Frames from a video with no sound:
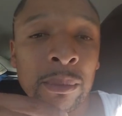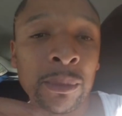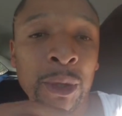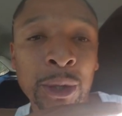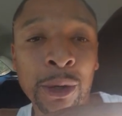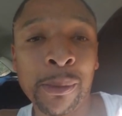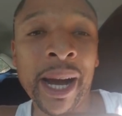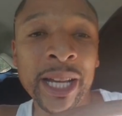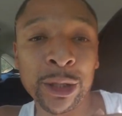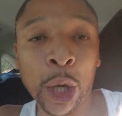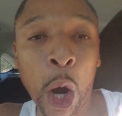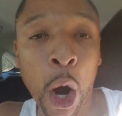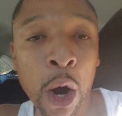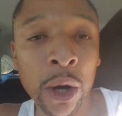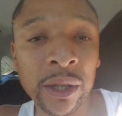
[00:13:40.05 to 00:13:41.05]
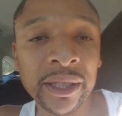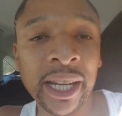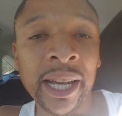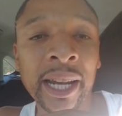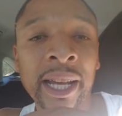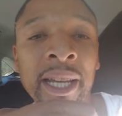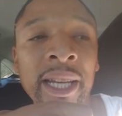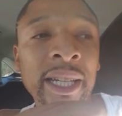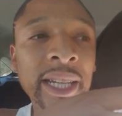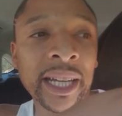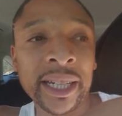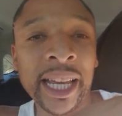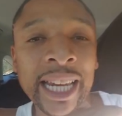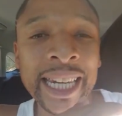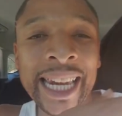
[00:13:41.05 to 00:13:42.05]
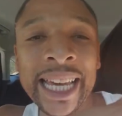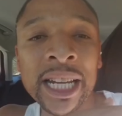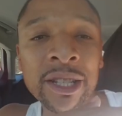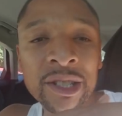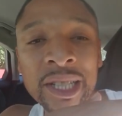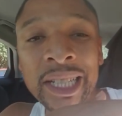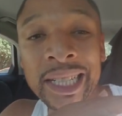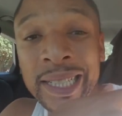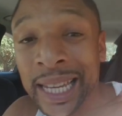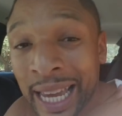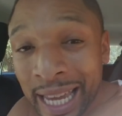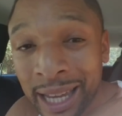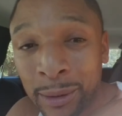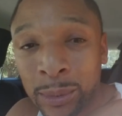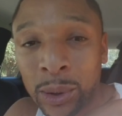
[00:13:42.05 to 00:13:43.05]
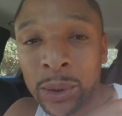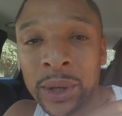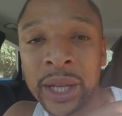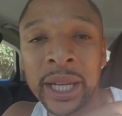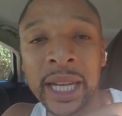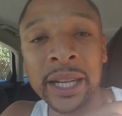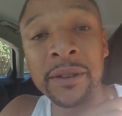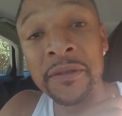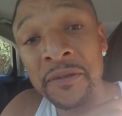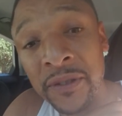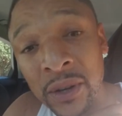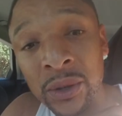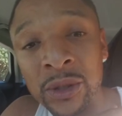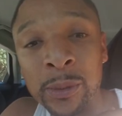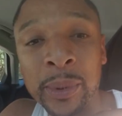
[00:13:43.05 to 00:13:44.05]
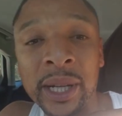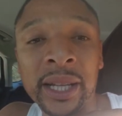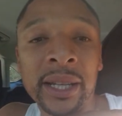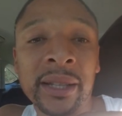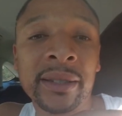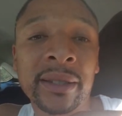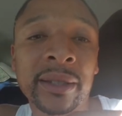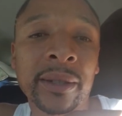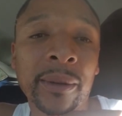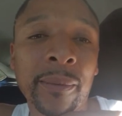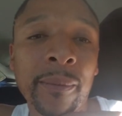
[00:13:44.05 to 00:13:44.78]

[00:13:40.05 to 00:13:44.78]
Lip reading: you know, my talk that led us to the table in the first place.